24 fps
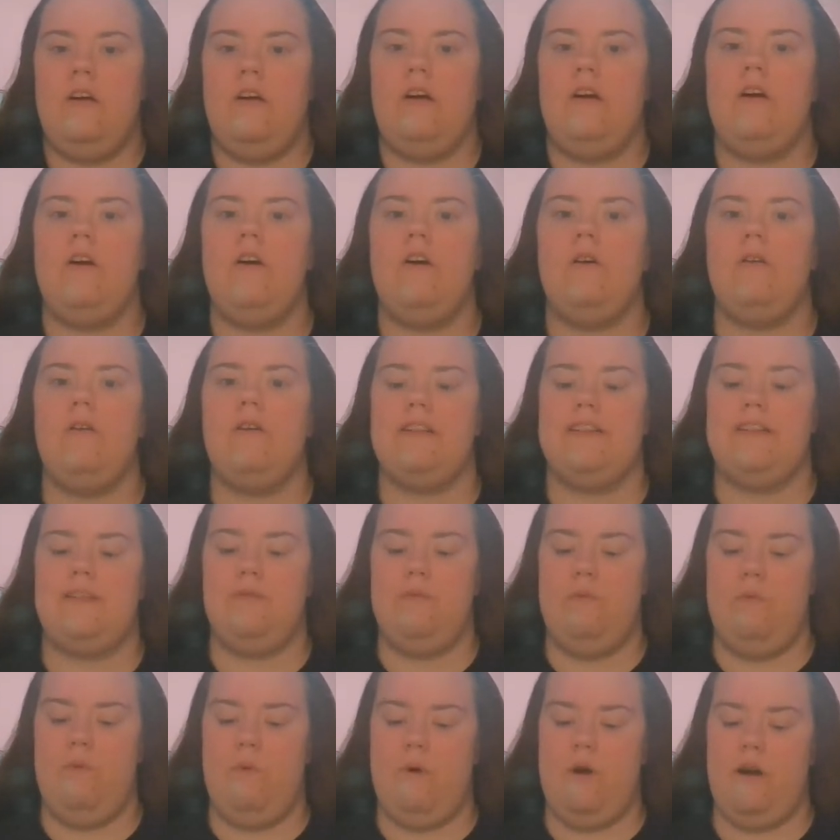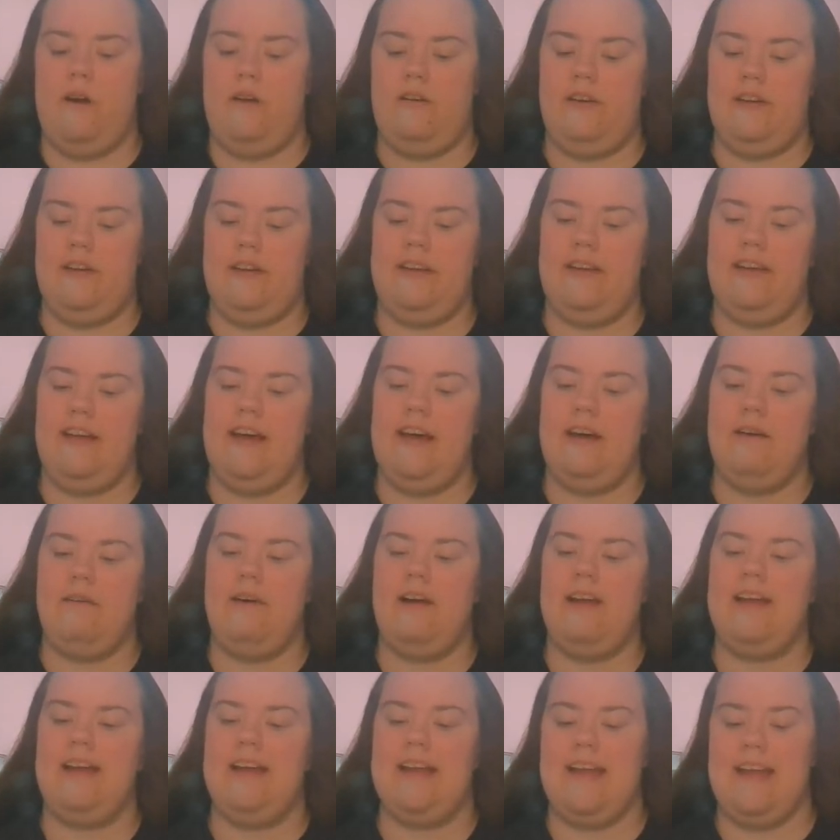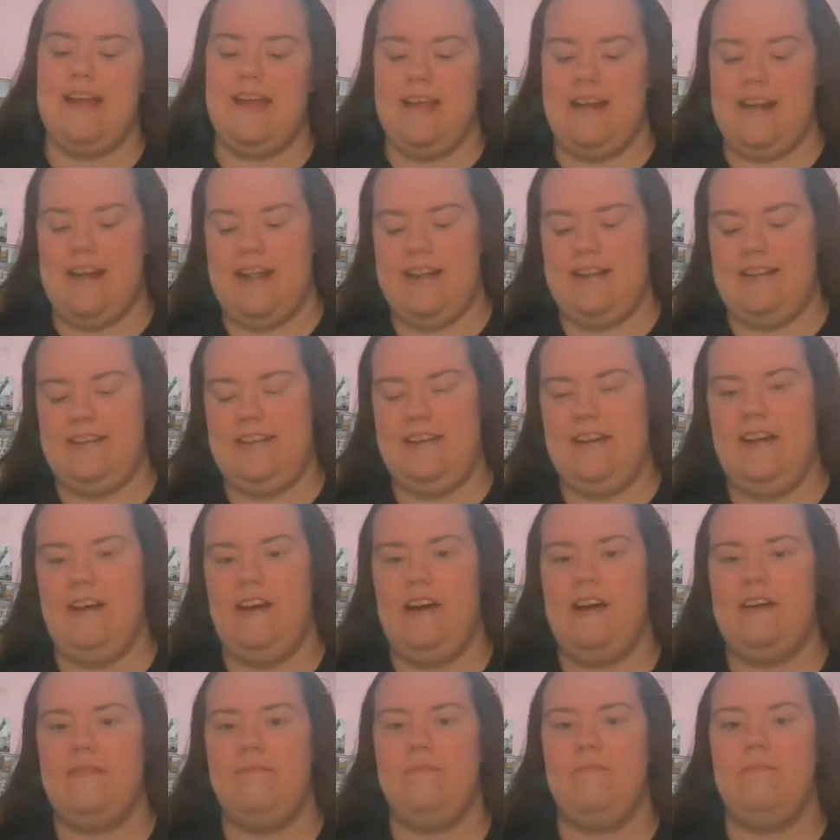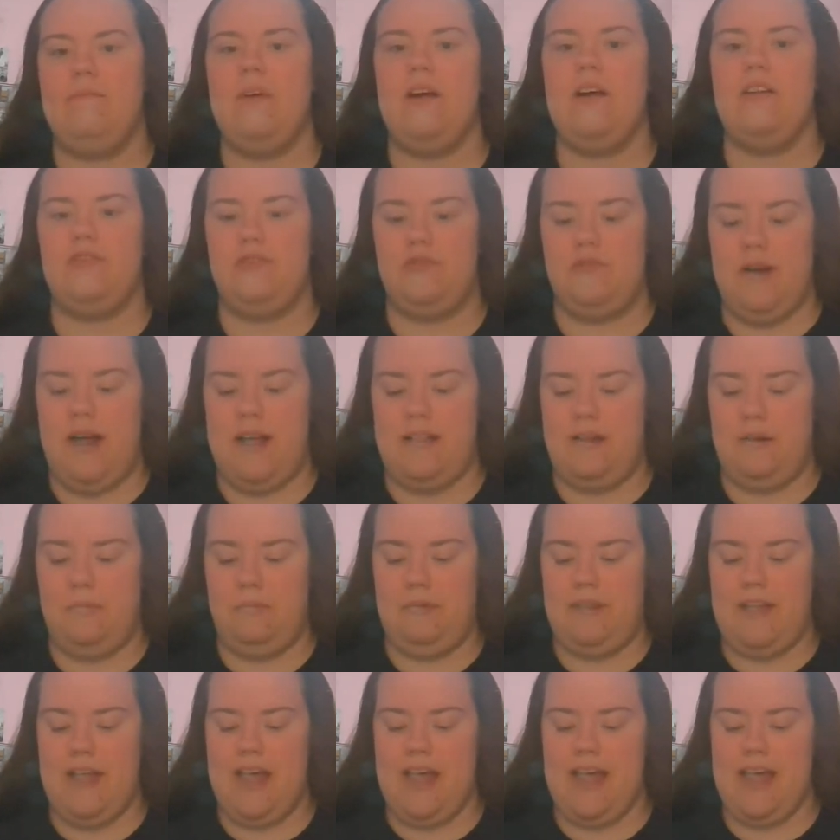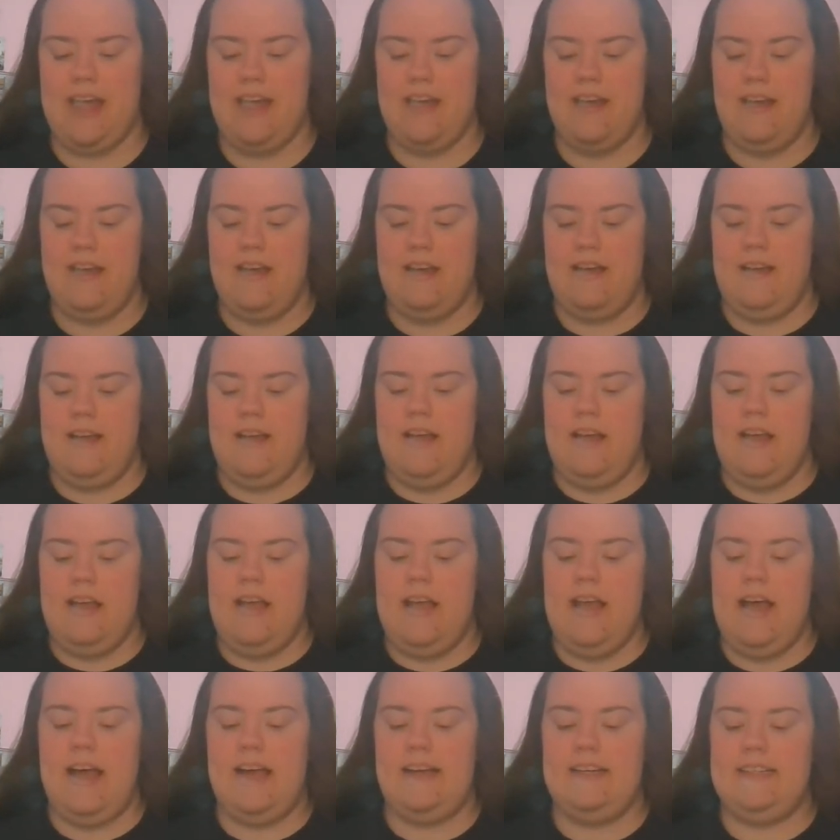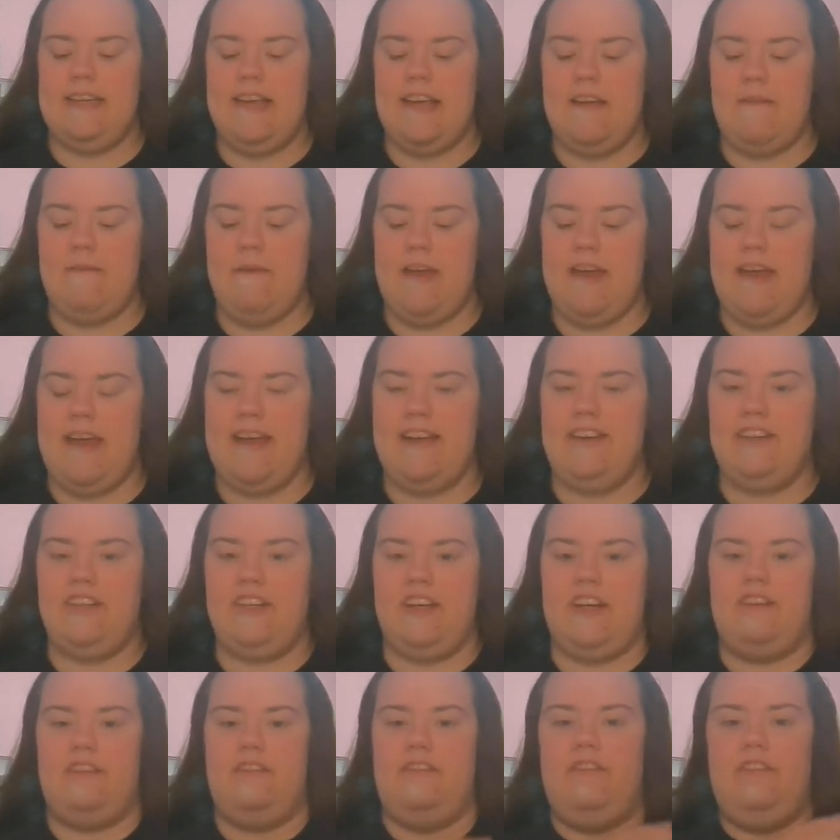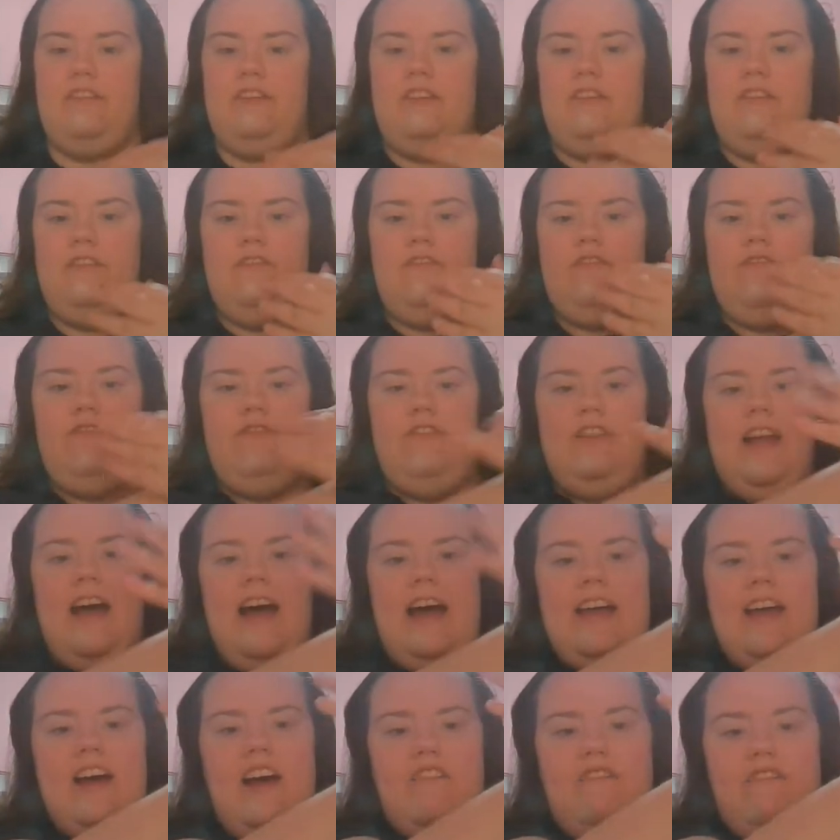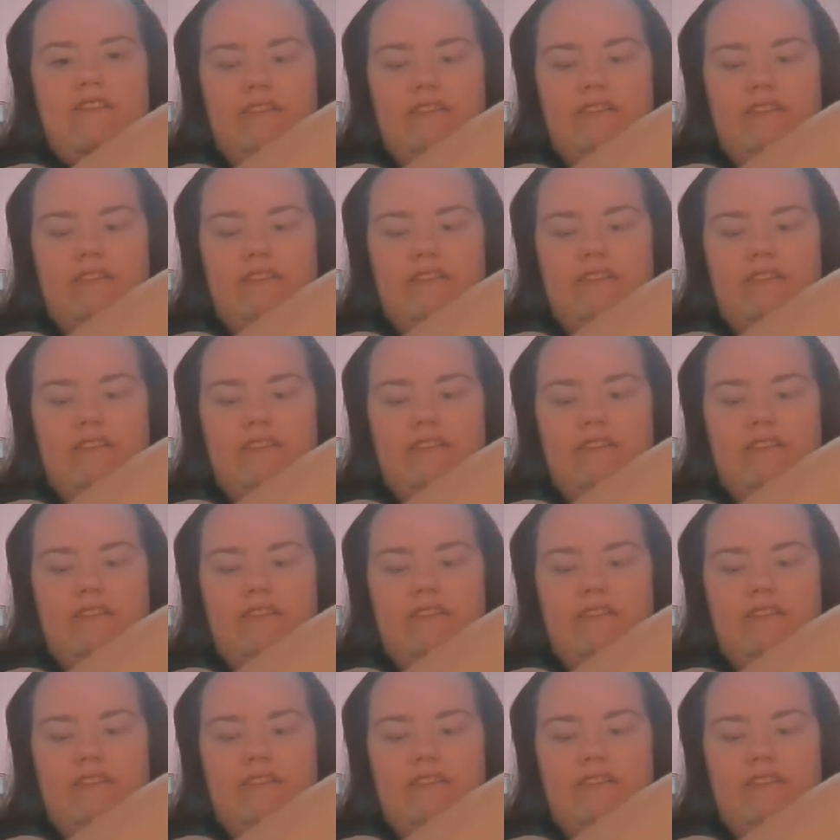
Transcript: Oh, it's work. How I hate it. I'd much rather play. I'd take a vacation. Fly off